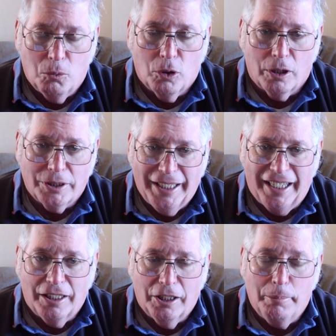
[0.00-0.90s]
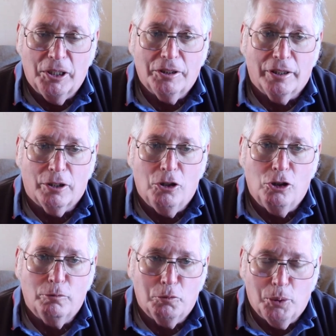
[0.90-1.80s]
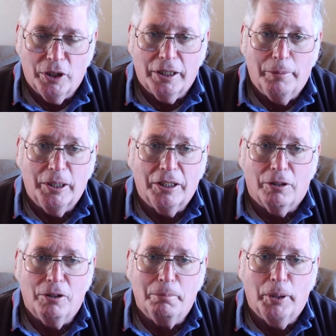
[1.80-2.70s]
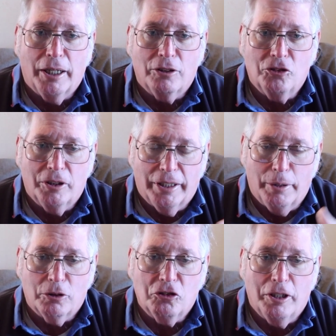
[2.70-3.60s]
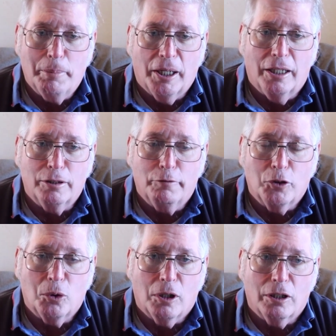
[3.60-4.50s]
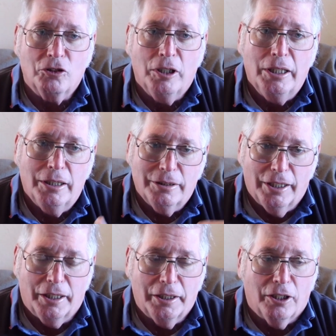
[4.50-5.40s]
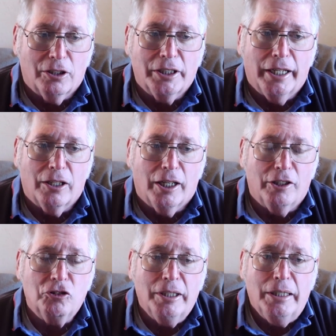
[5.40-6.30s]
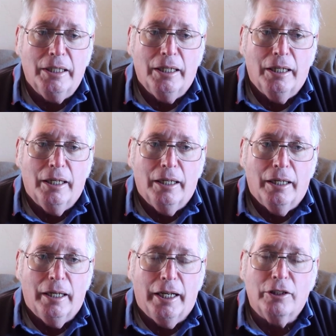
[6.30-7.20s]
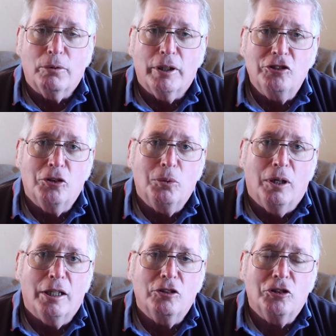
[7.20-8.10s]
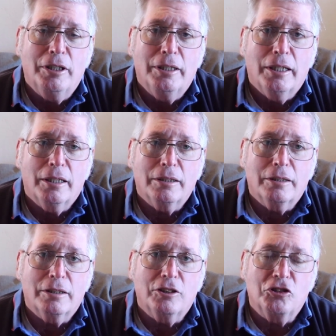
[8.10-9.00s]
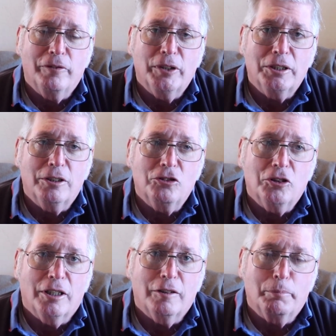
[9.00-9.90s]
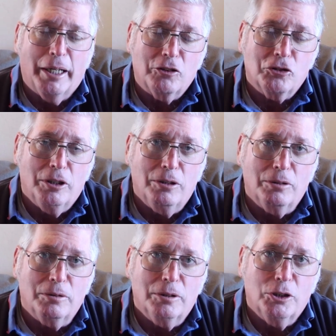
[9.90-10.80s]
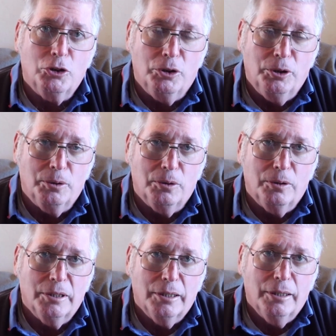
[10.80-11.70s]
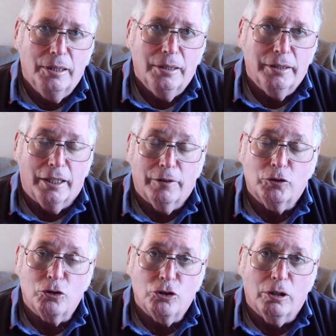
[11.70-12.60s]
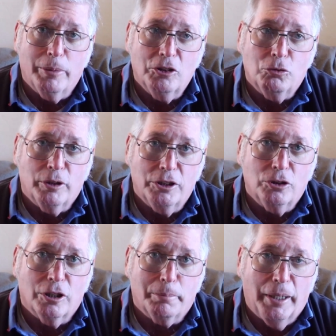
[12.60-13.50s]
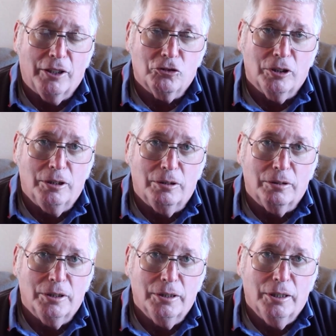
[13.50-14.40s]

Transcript: were taking them into their homes, putting them in their own beds. They were sleeping on the floor, taking care of the Allies. And the reason was, the civilians of Bastogne knew that if the Germans retook Bastogne,